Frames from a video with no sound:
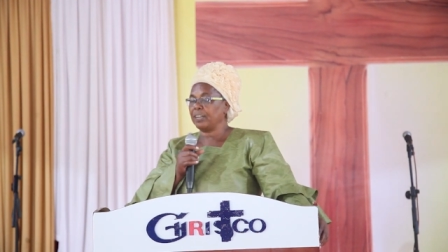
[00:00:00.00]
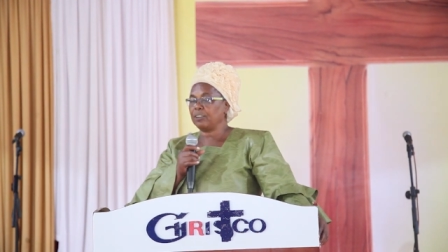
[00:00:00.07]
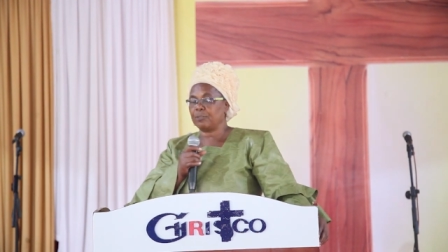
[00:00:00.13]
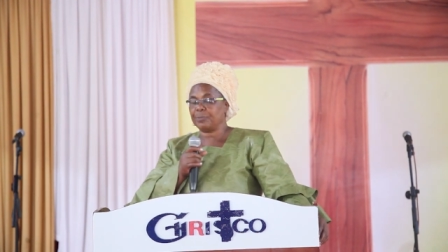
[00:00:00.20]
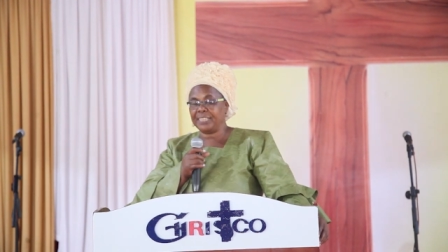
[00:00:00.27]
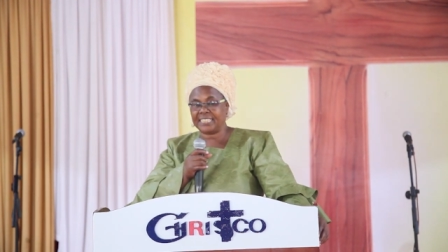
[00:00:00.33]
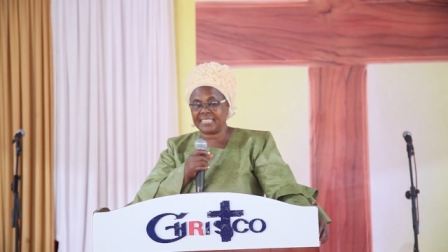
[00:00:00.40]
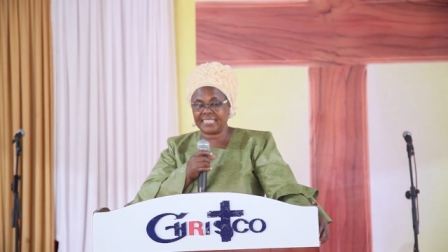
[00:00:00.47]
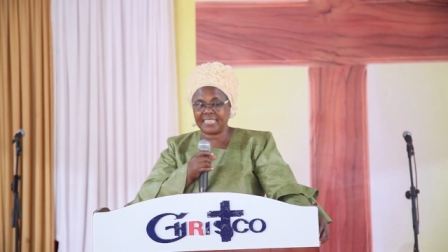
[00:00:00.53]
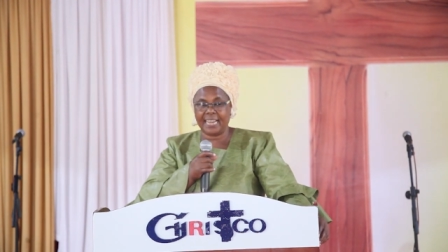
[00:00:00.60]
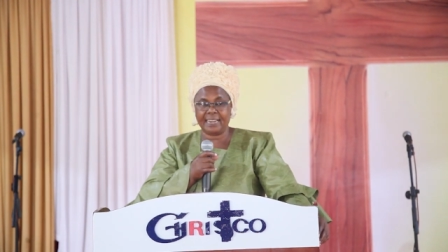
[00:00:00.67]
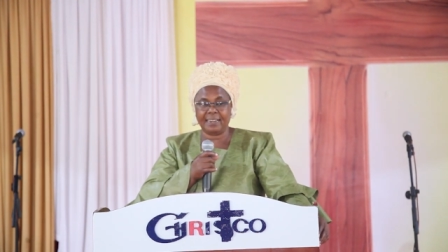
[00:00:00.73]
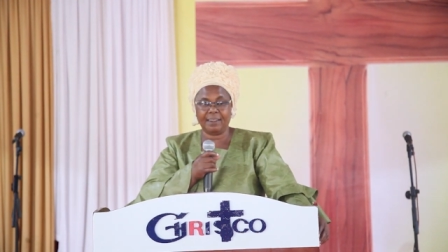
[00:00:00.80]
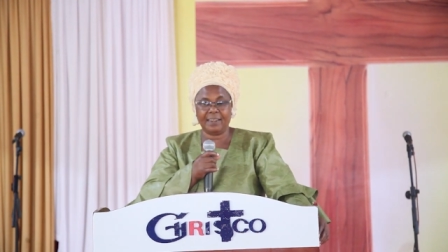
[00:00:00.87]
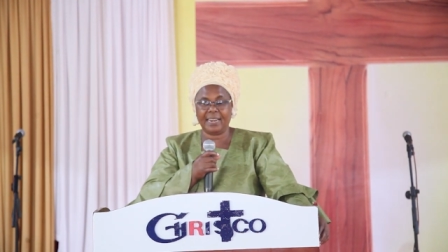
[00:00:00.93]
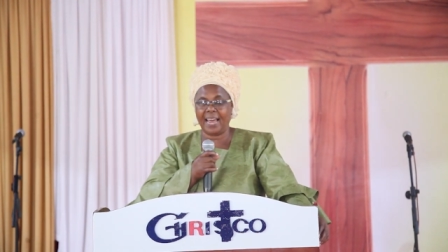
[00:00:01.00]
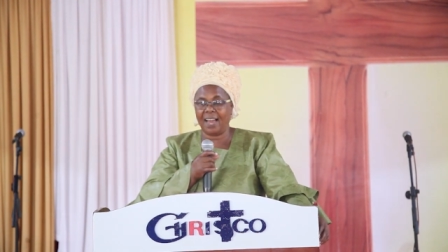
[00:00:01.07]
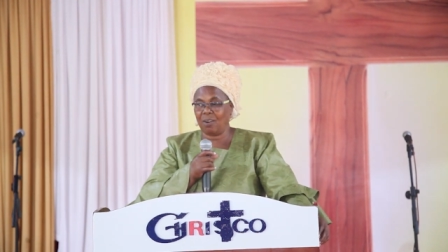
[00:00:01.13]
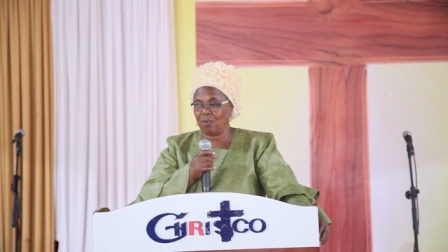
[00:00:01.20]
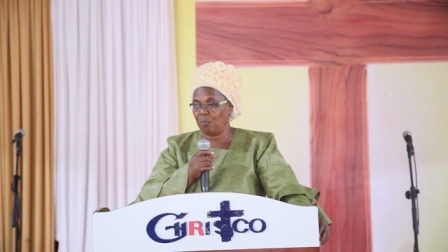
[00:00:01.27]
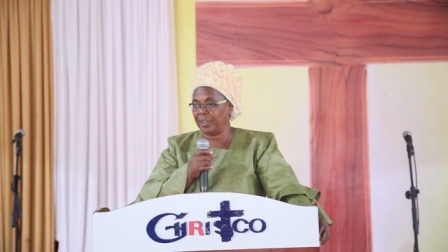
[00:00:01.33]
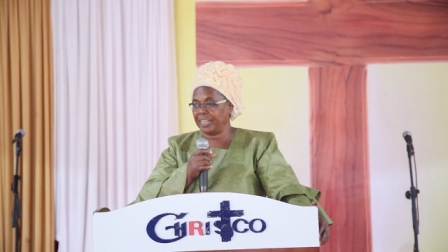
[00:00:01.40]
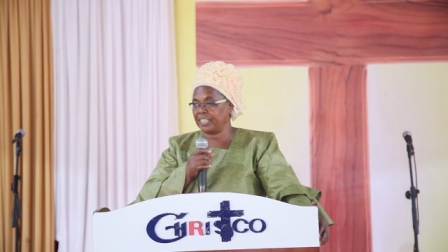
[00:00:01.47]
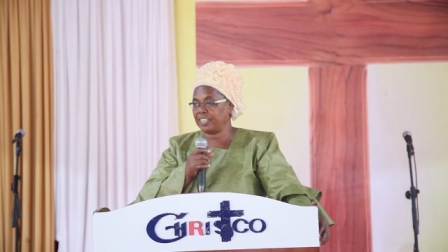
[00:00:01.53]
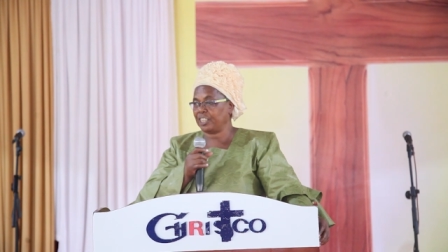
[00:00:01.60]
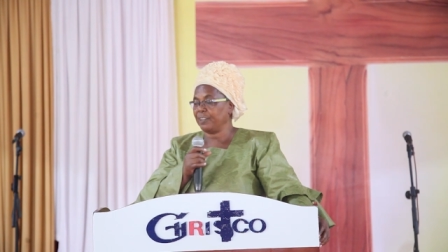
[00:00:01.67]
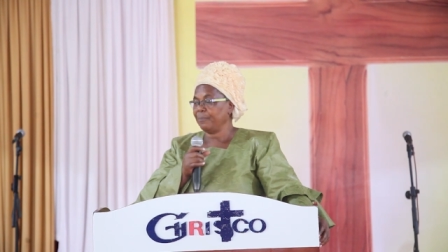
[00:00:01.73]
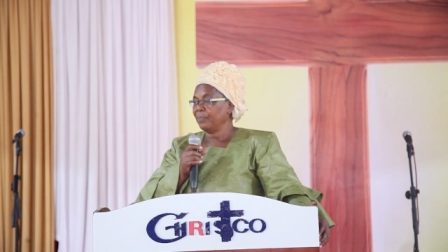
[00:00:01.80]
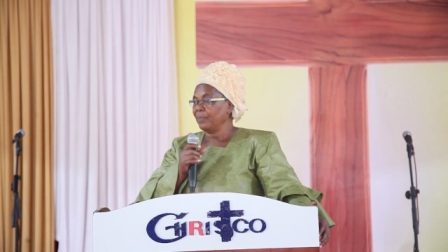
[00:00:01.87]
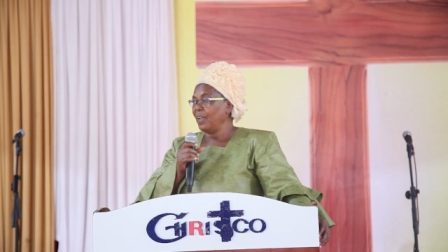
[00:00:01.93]
Christian
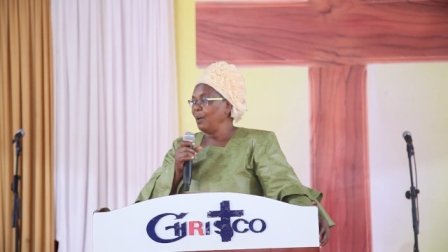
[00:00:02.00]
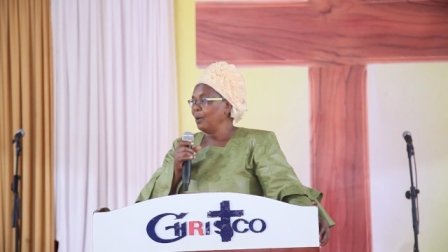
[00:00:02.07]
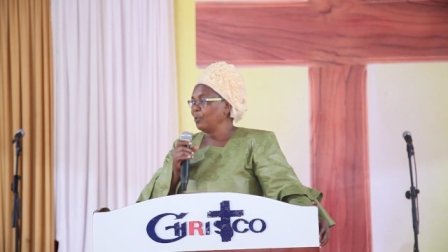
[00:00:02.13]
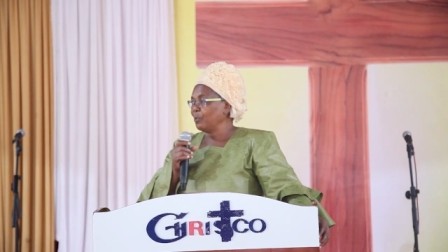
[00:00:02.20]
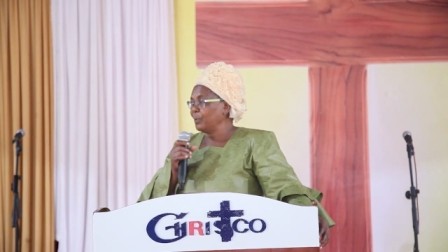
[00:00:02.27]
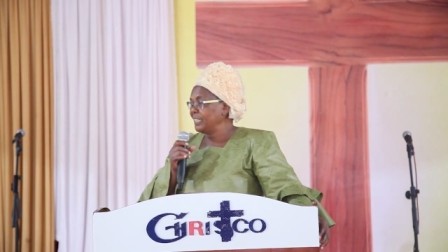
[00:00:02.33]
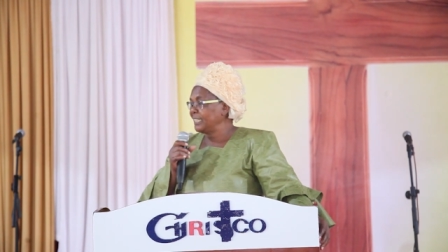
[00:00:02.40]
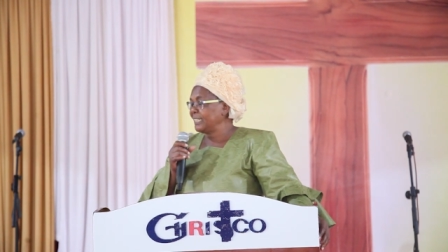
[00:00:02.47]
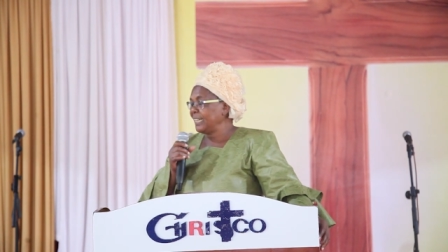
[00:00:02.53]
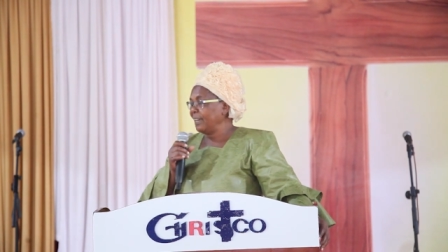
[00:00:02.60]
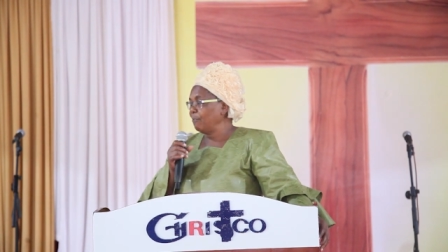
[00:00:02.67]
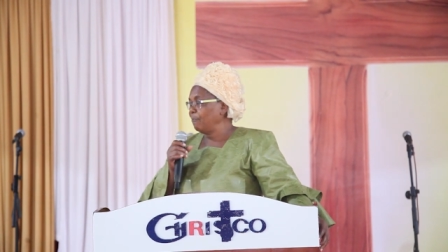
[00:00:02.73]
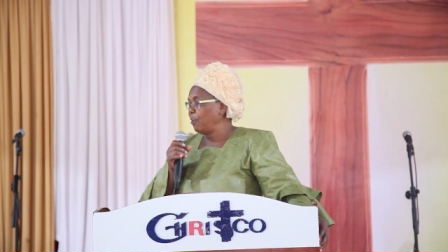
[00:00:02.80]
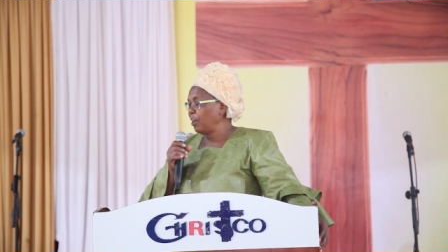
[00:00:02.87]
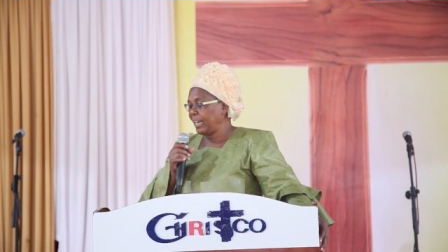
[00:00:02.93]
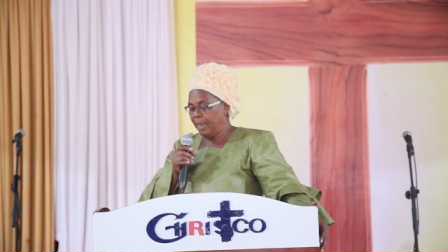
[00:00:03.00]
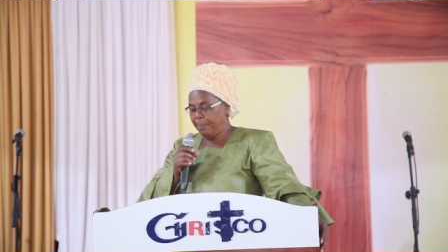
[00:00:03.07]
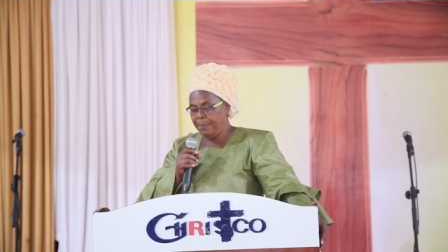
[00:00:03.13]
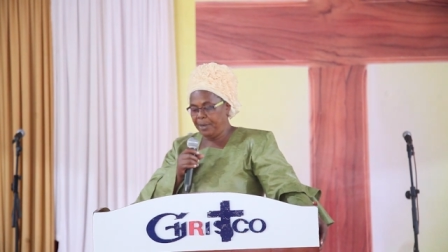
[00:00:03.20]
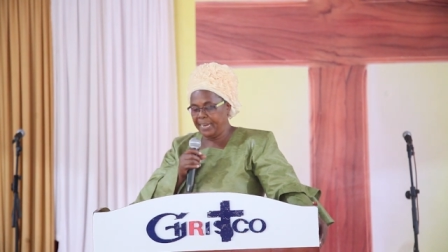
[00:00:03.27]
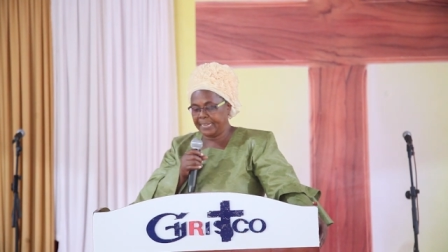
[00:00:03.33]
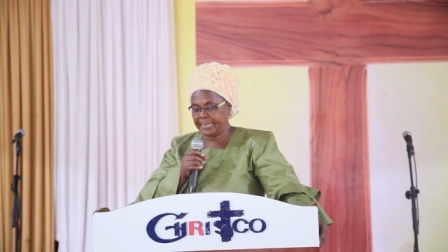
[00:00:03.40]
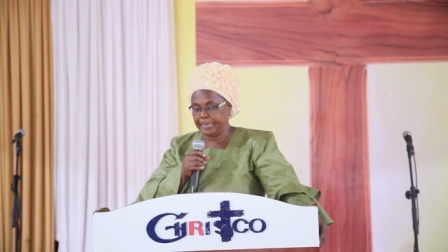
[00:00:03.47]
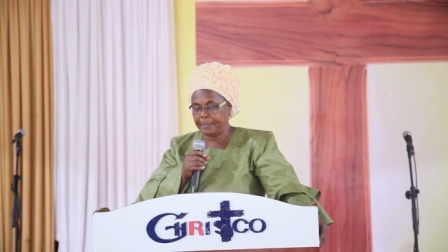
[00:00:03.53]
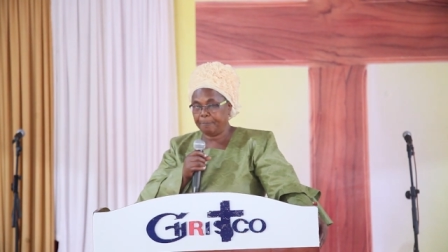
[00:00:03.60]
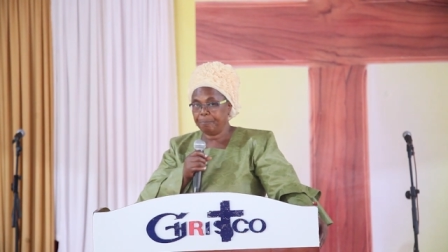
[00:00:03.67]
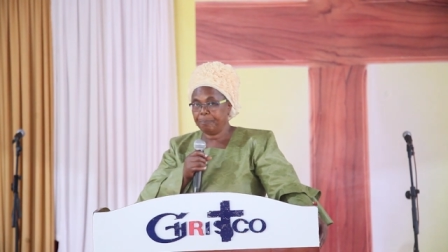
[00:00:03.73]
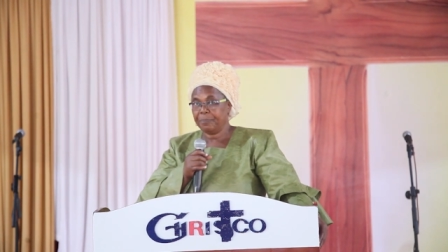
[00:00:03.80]
language, our Christian vocabulary.